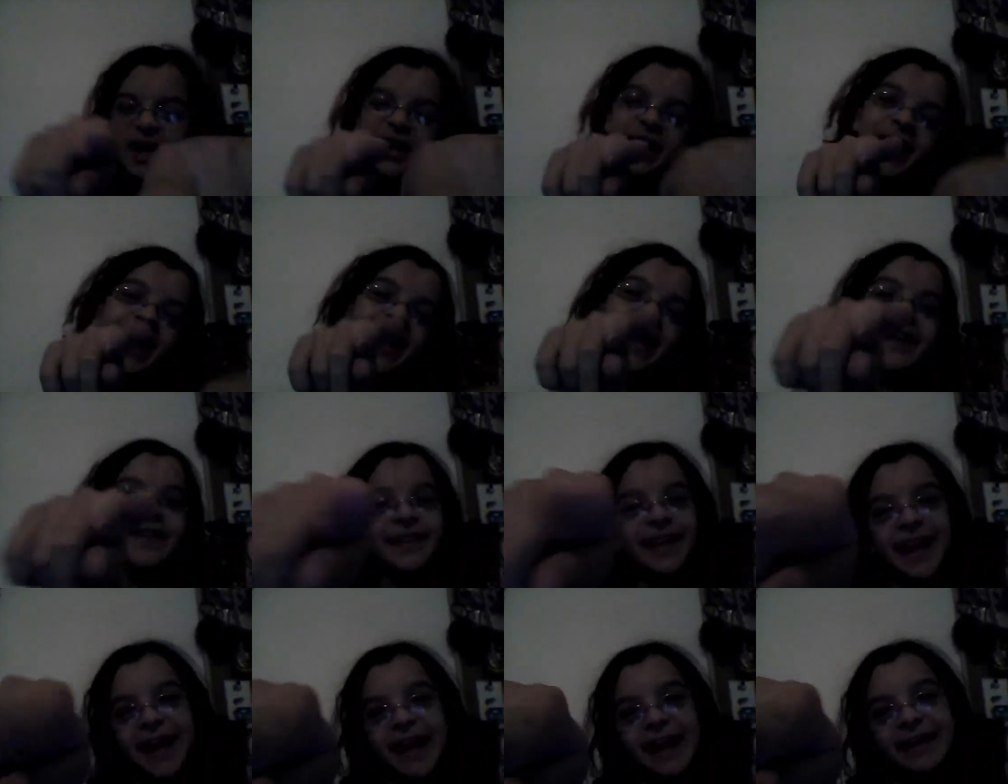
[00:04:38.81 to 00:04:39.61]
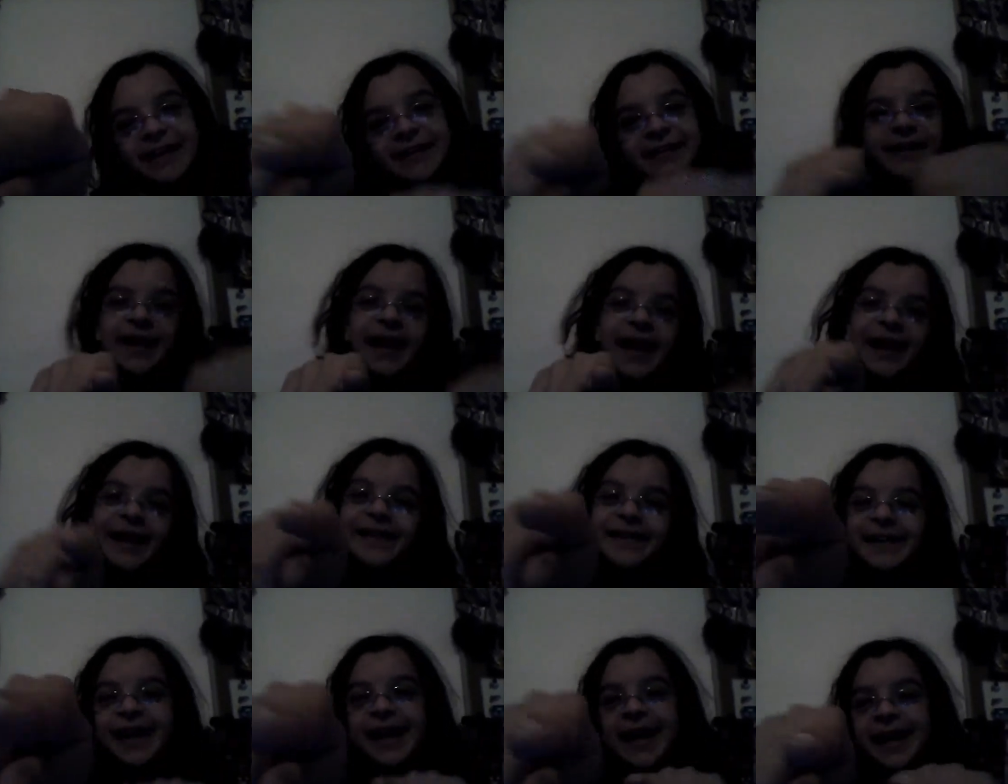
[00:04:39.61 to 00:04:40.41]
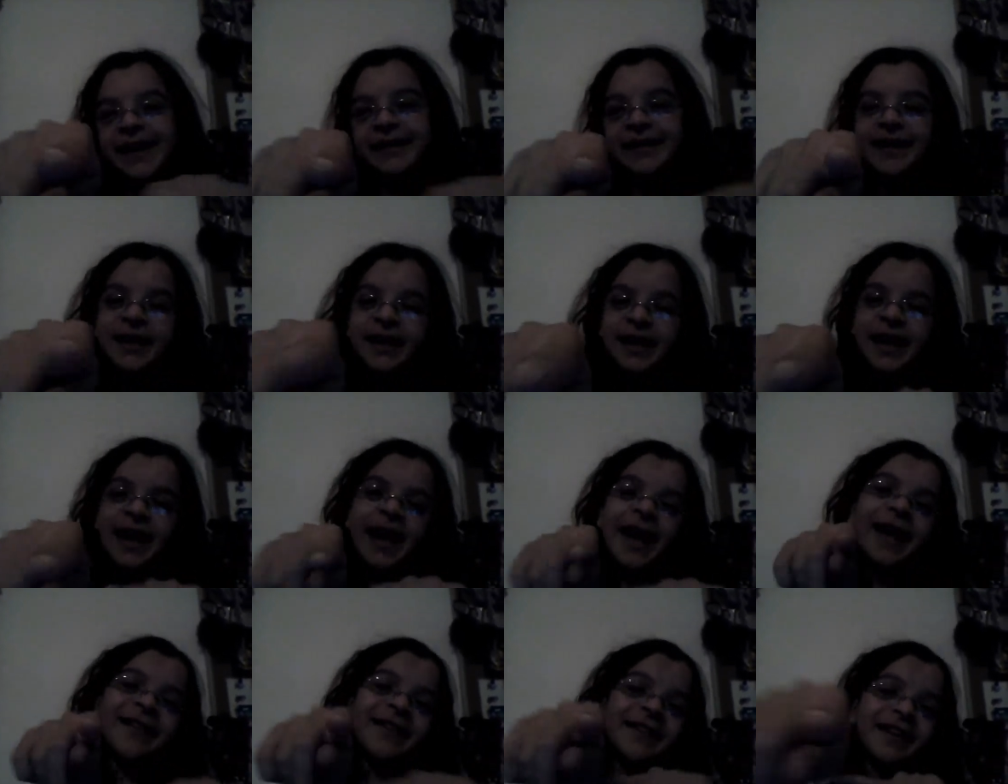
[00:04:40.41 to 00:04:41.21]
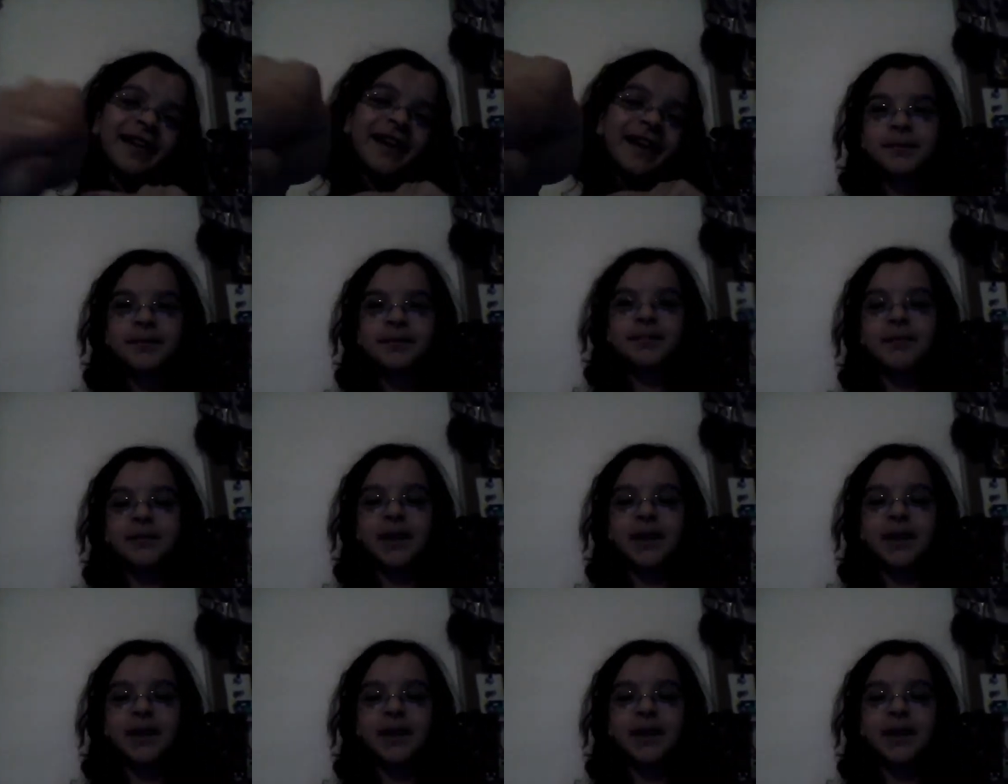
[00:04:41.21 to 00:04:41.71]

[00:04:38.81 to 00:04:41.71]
Cast, cast, cast, cast, cast it.